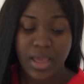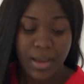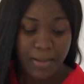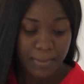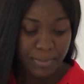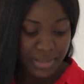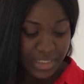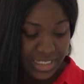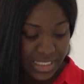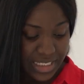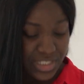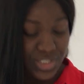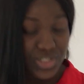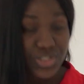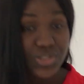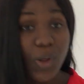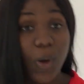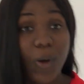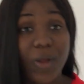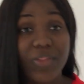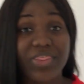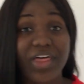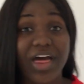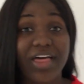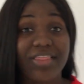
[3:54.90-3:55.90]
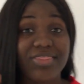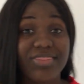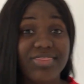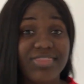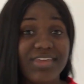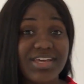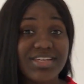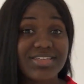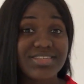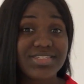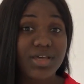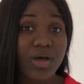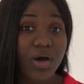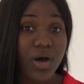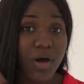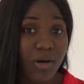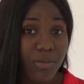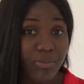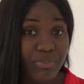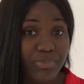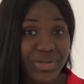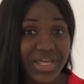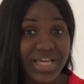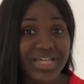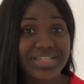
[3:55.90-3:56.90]
please note that this
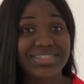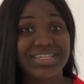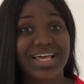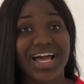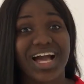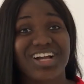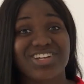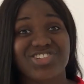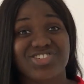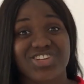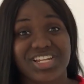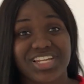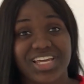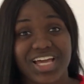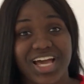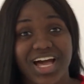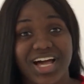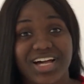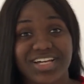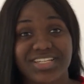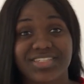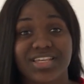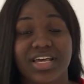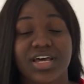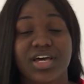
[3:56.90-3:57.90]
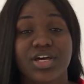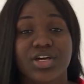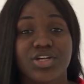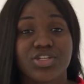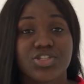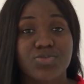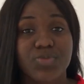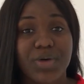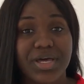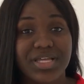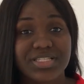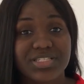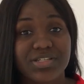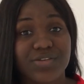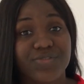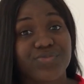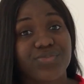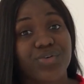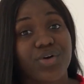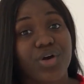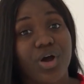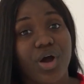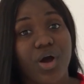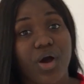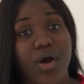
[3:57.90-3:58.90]
complex actually has
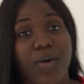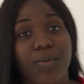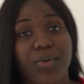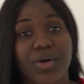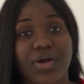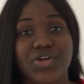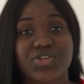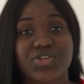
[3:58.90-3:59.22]
24-hour